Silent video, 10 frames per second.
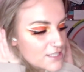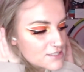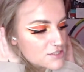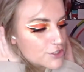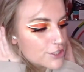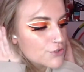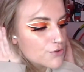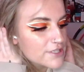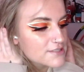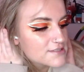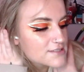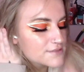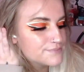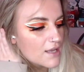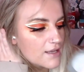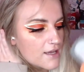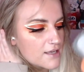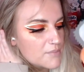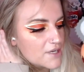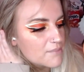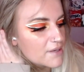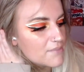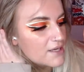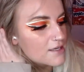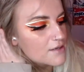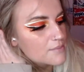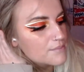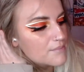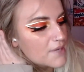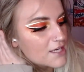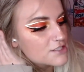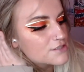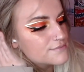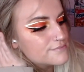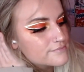in case you're curious, I kind of made my makeup match